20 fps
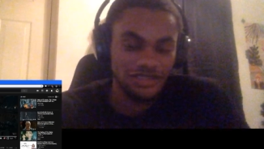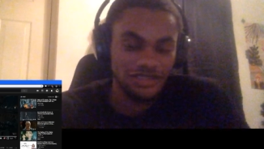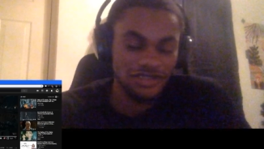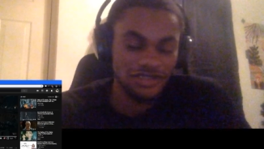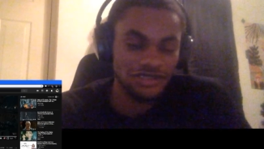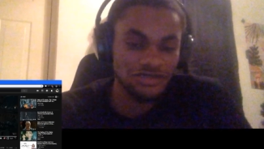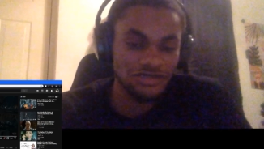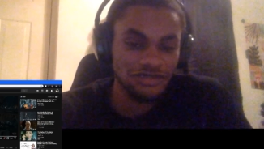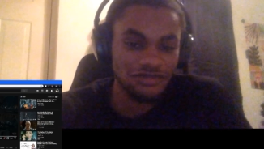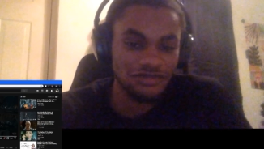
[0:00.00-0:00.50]

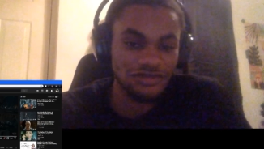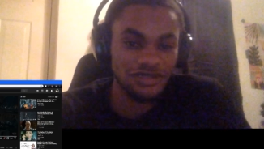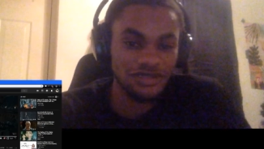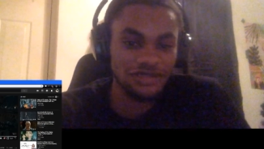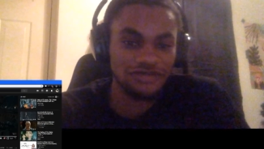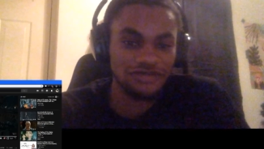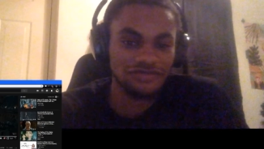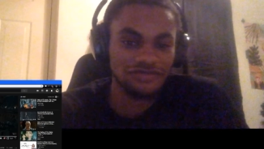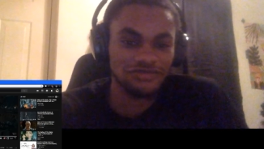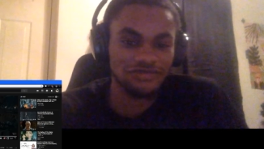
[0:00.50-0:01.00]
they do have a
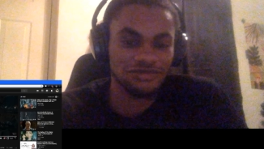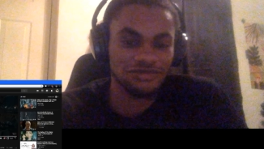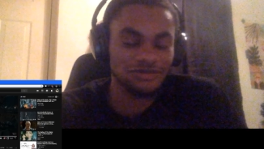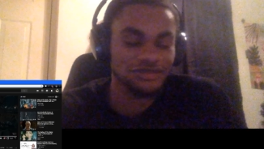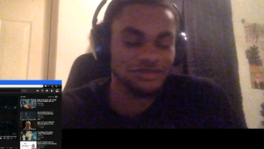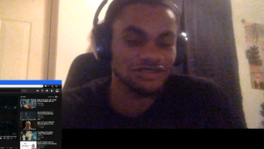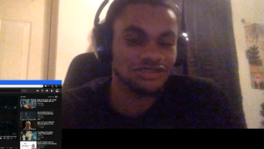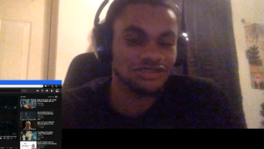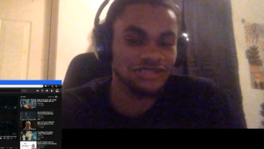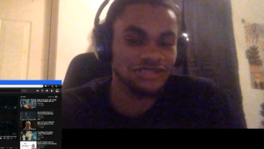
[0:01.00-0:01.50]
lot of pretty
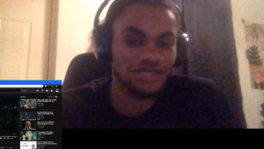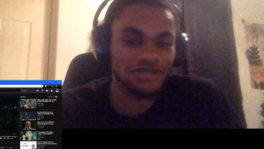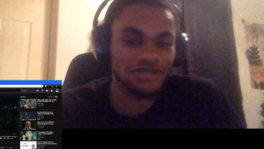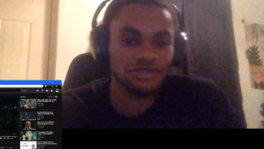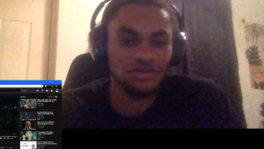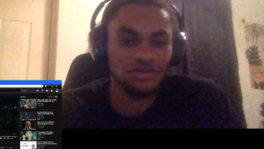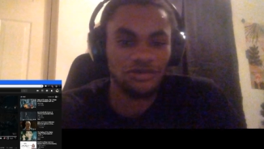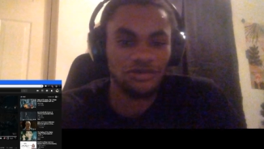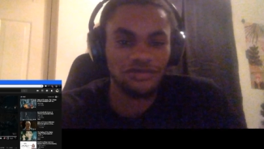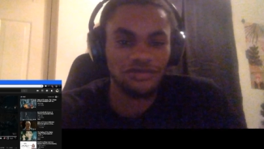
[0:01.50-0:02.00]
much the entire
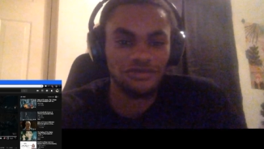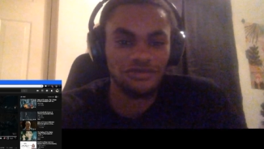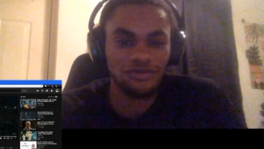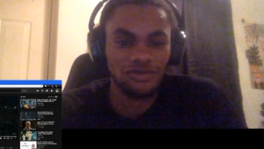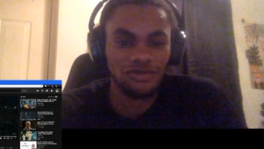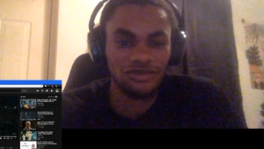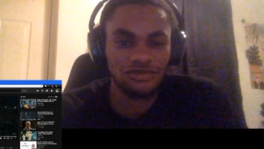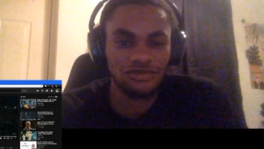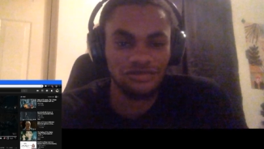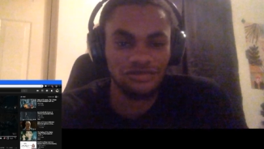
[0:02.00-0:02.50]
north to
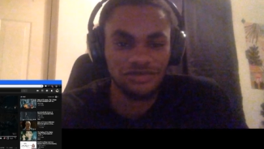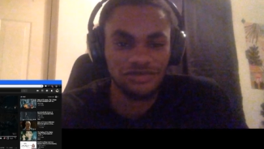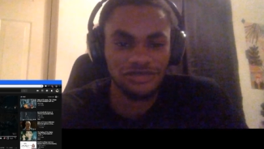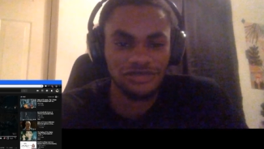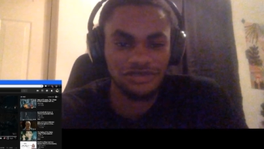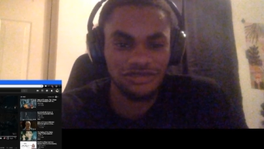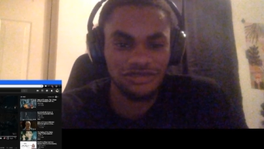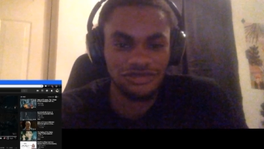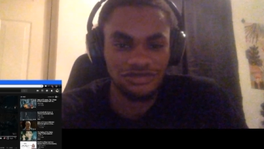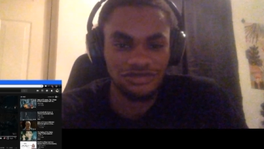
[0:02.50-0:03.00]
work with,
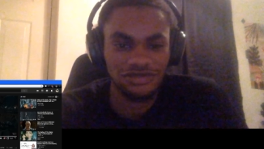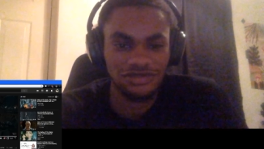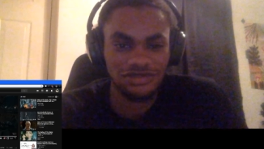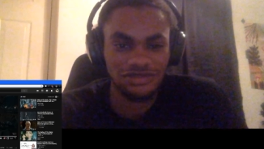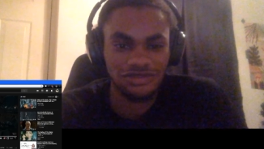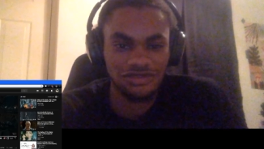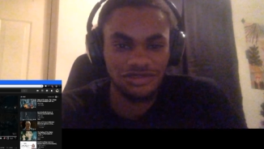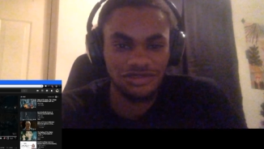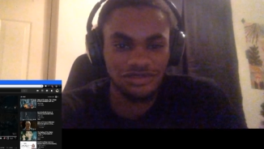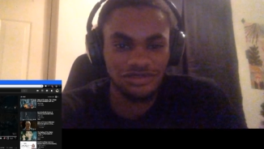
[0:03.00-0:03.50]
and
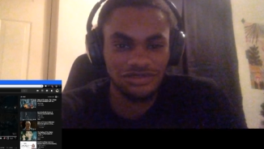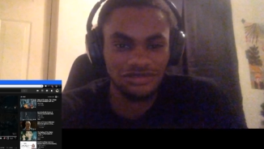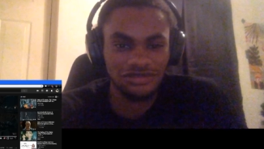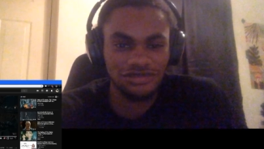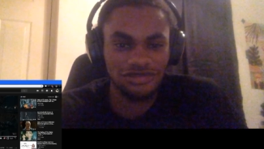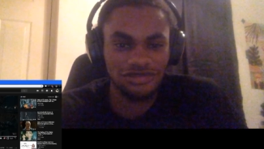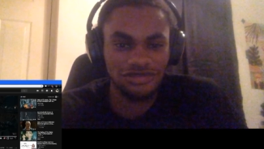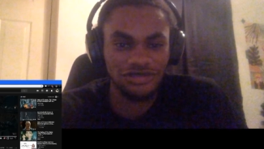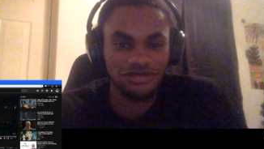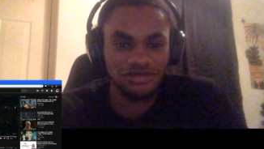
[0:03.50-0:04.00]

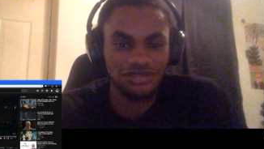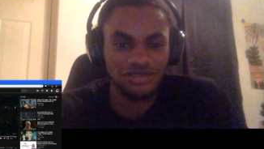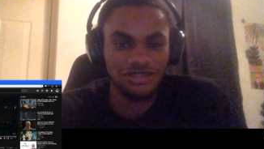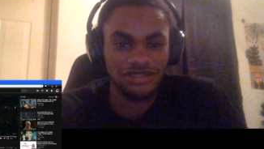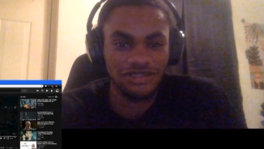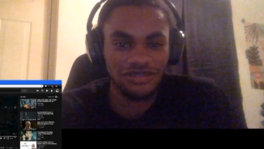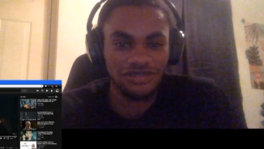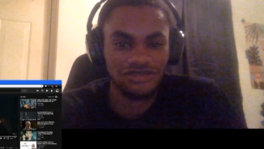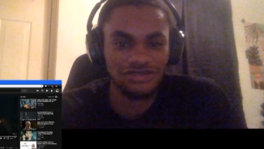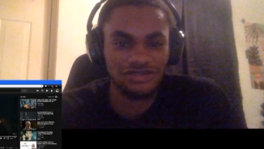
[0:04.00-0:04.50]
you know
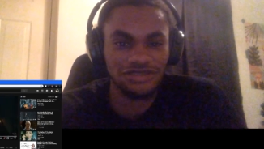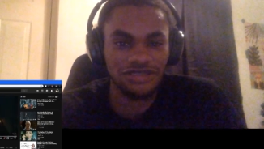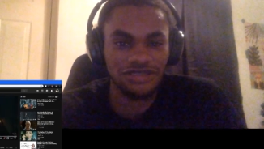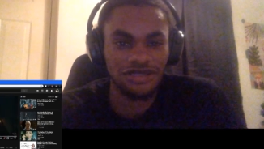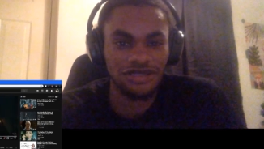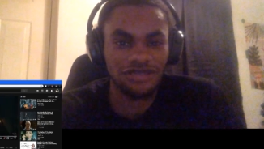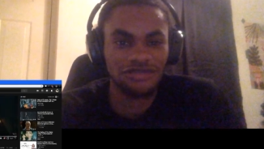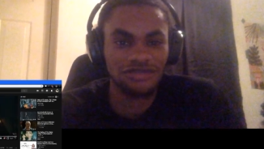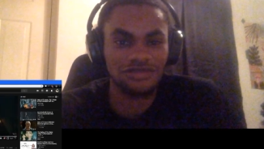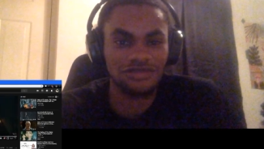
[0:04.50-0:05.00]
Daenerys has
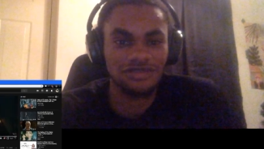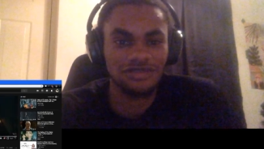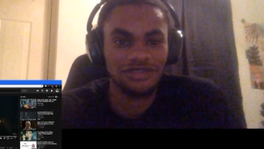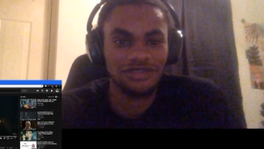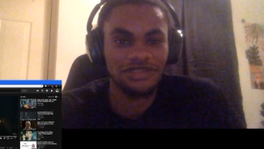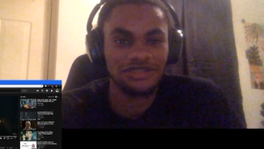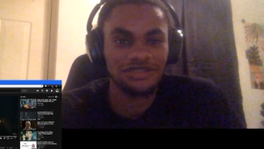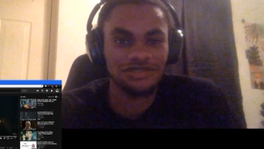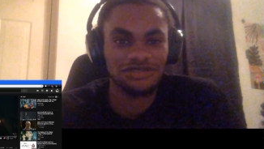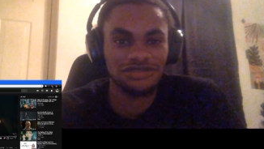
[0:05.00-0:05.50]
conquered
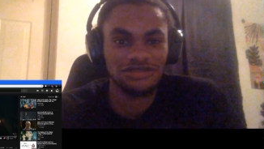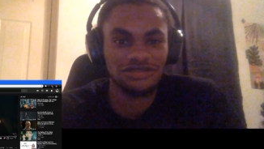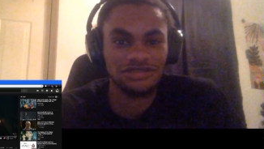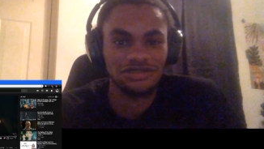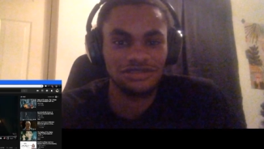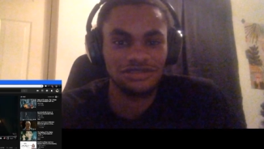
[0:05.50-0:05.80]
lands